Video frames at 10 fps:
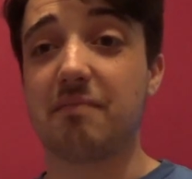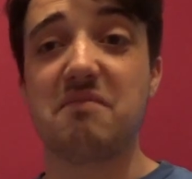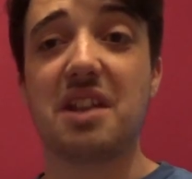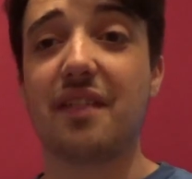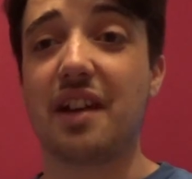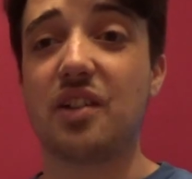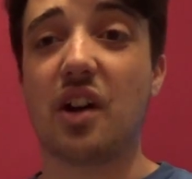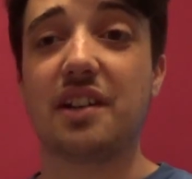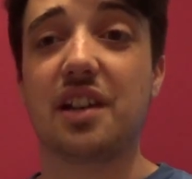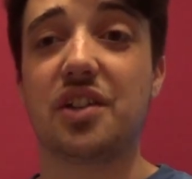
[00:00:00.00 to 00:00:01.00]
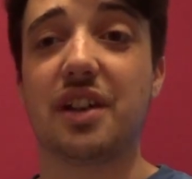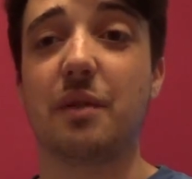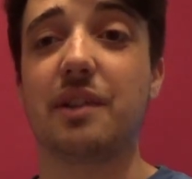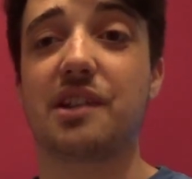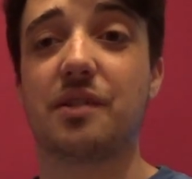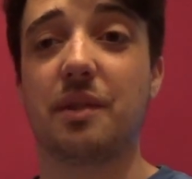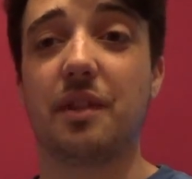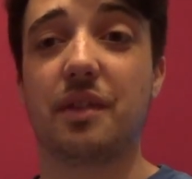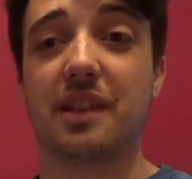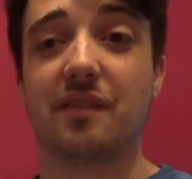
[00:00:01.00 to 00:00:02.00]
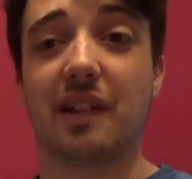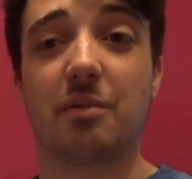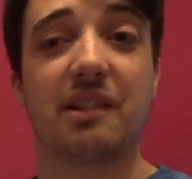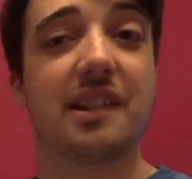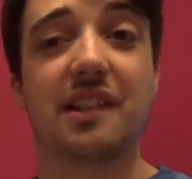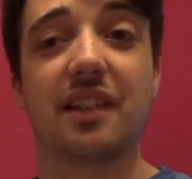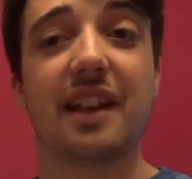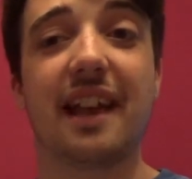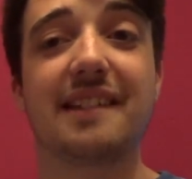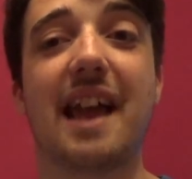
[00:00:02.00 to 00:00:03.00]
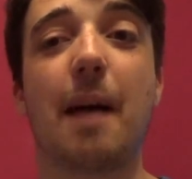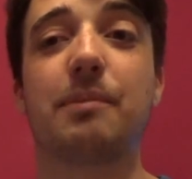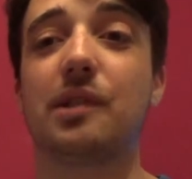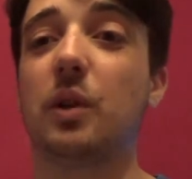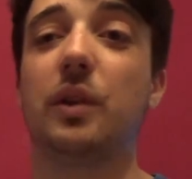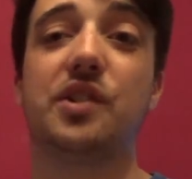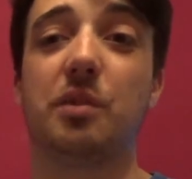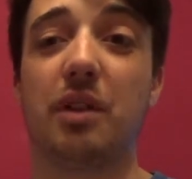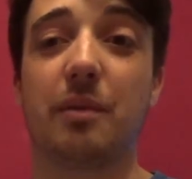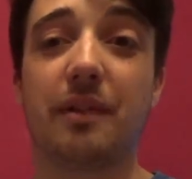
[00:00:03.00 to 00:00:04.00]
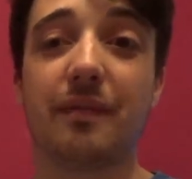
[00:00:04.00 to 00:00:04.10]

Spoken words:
Not had an issue yet with this fingerprint sensor. It's absolutely superb.